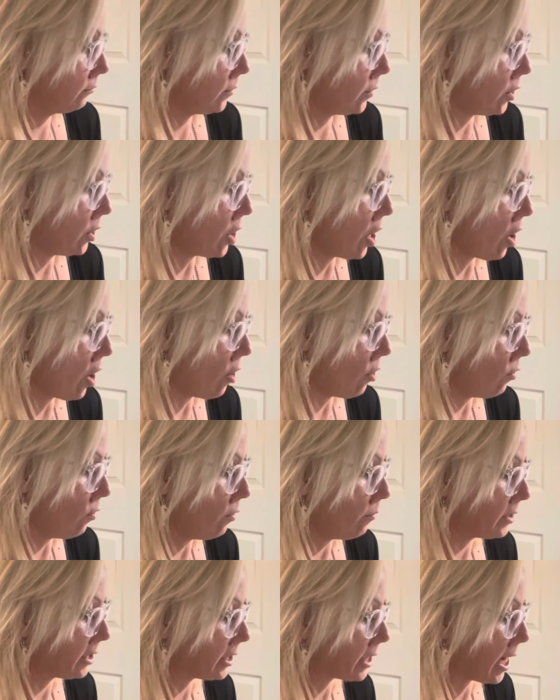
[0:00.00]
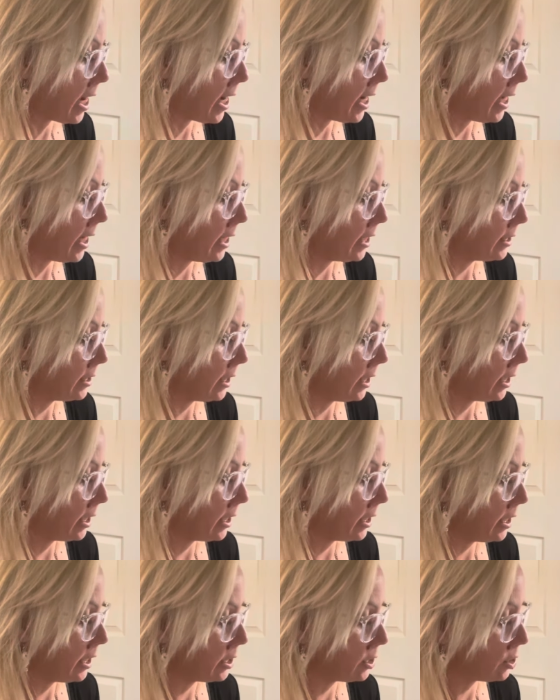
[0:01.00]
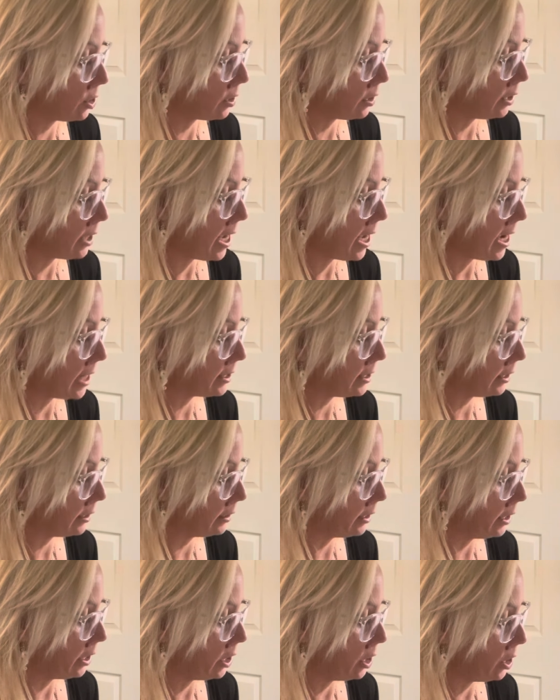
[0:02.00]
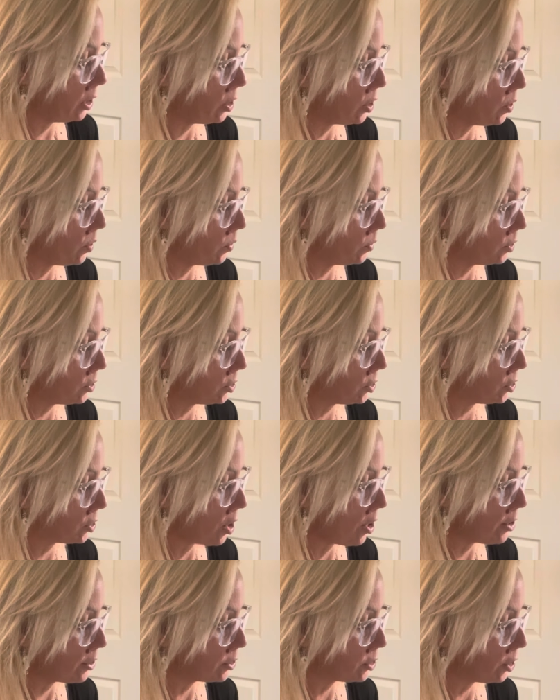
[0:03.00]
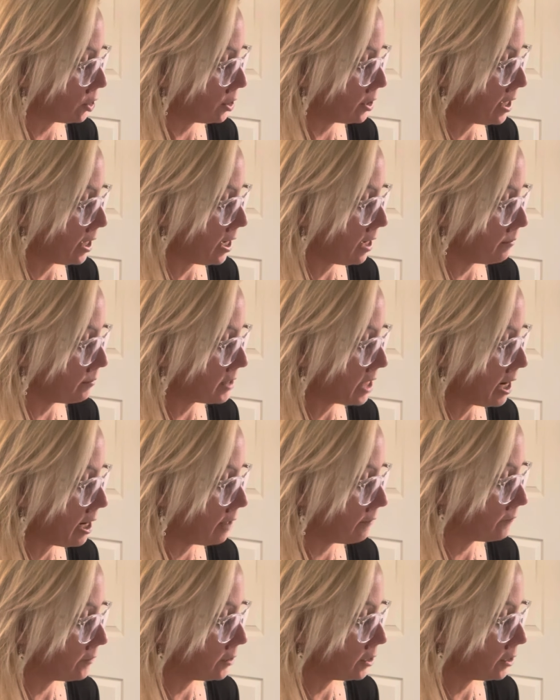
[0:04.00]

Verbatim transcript: No, besides an intergalactically known saunter named after